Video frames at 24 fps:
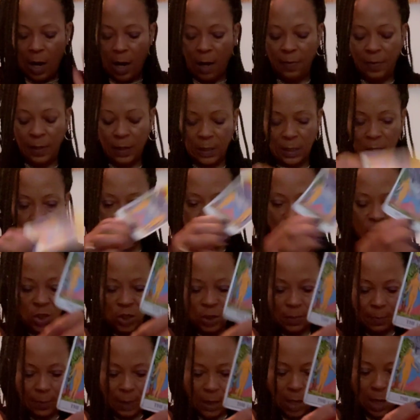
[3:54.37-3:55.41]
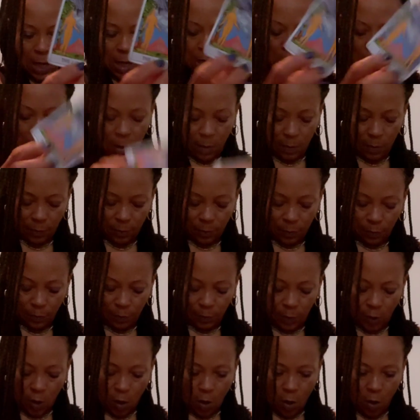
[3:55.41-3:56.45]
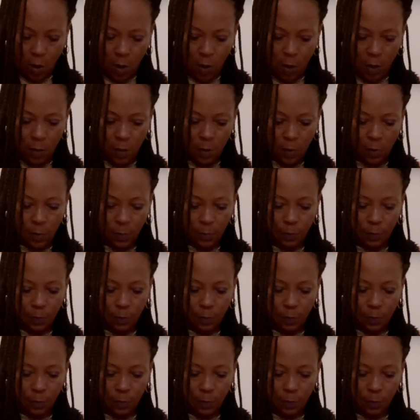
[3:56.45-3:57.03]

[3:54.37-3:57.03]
And this is a Gemini card.